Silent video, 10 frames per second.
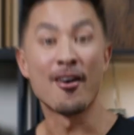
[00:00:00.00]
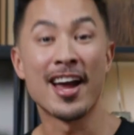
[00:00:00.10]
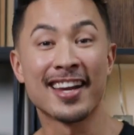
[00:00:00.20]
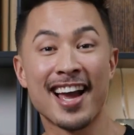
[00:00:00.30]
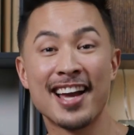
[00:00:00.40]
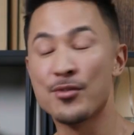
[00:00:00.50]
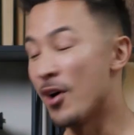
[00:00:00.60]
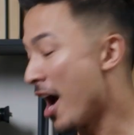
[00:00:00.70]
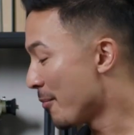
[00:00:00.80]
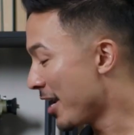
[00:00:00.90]
All right, guys,
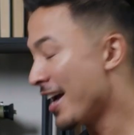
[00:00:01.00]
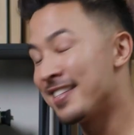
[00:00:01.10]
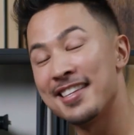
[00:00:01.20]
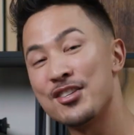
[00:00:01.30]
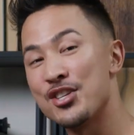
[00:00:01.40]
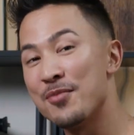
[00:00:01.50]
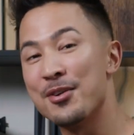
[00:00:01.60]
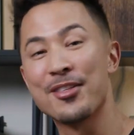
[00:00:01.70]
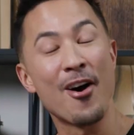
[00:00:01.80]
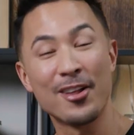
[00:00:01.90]
well, I'm gonna head to the gym
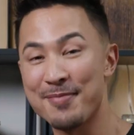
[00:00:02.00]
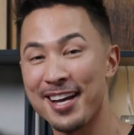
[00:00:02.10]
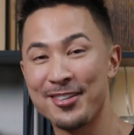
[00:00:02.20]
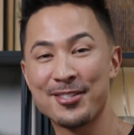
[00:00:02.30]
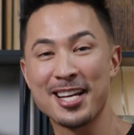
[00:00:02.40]
with all of my new